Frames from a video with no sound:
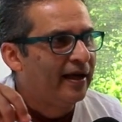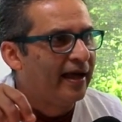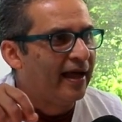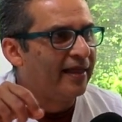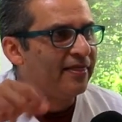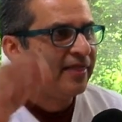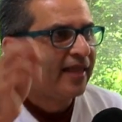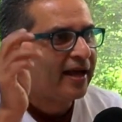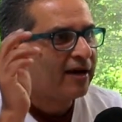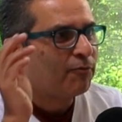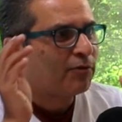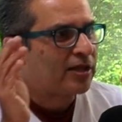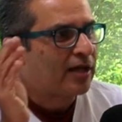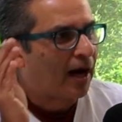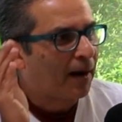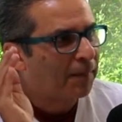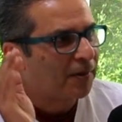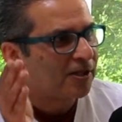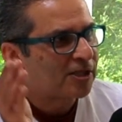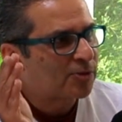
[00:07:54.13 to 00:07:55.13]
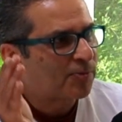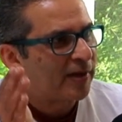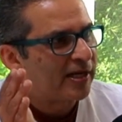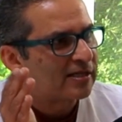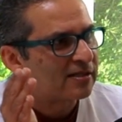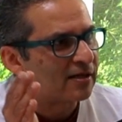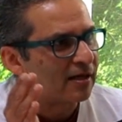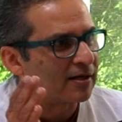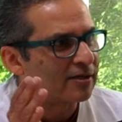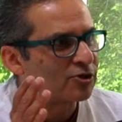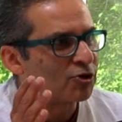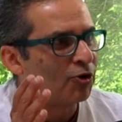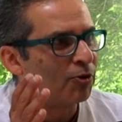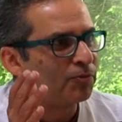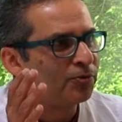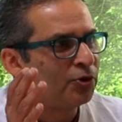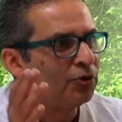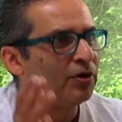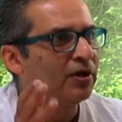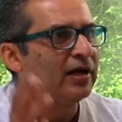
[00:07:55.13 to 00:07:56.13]
And then with Hubble Space
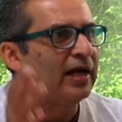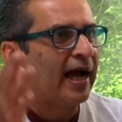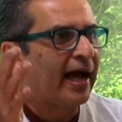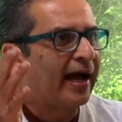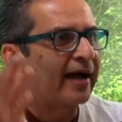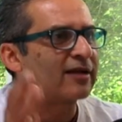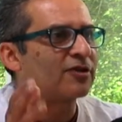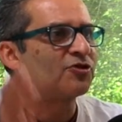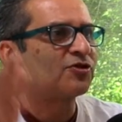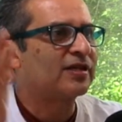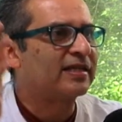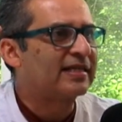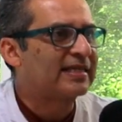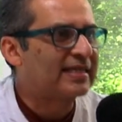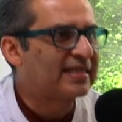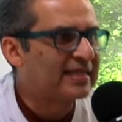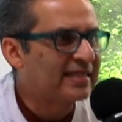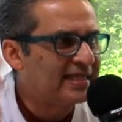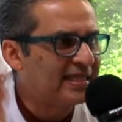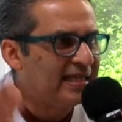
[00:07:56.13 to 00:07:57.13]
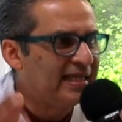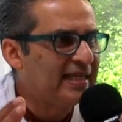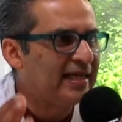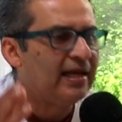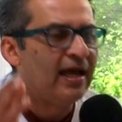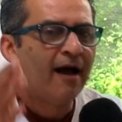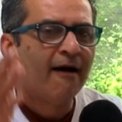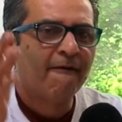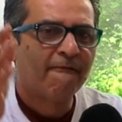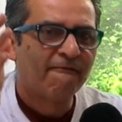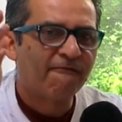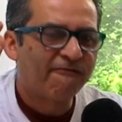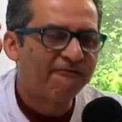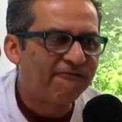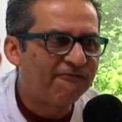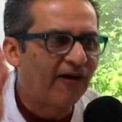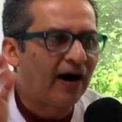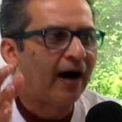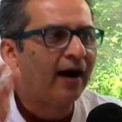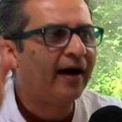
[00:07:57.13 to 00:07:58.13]
Telescope, you could actually see
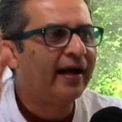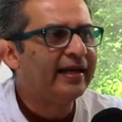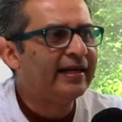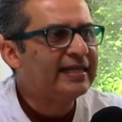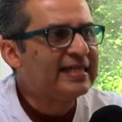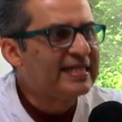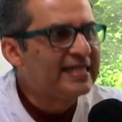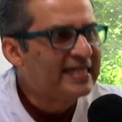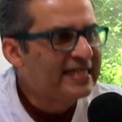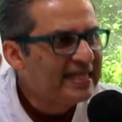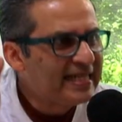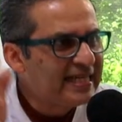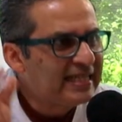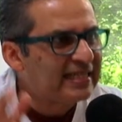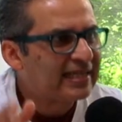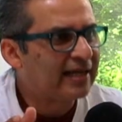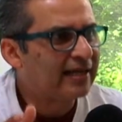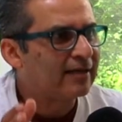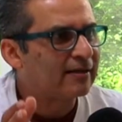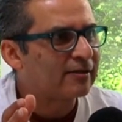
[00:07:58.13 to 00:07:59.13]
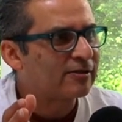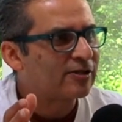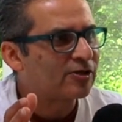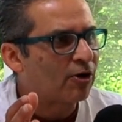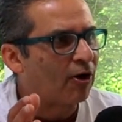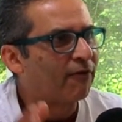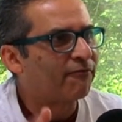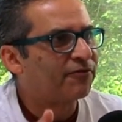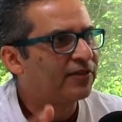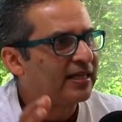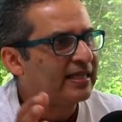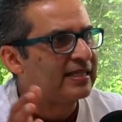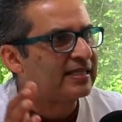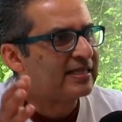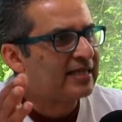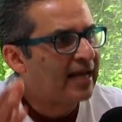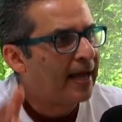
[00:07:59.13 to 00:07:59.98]
fine details of these